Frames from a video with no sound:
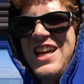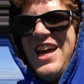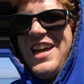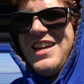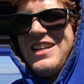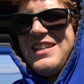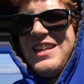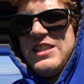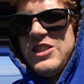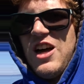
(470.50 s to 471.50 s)
and
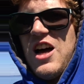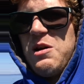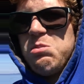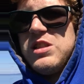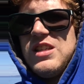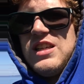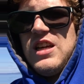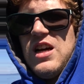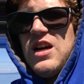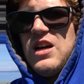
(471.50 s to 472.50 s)
I sobbed
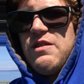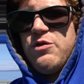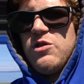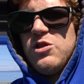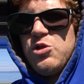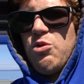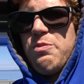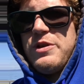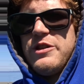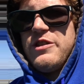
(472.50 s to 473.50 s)
for a
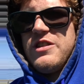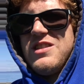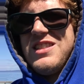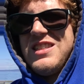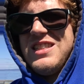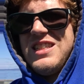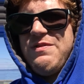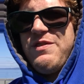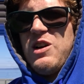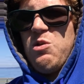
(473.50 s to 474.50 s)
short period, and it
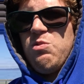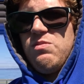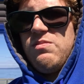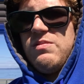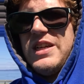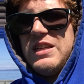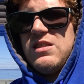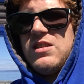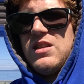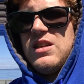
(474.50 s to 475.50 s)
felt like
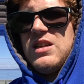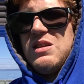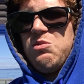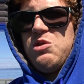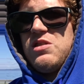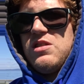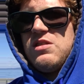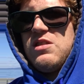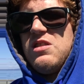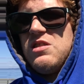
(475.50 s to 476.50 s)
a really
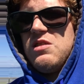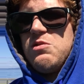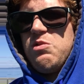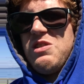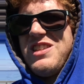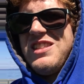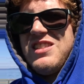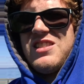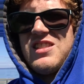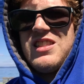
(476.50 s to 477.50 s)
good
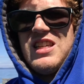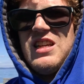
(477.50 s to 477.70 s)
release.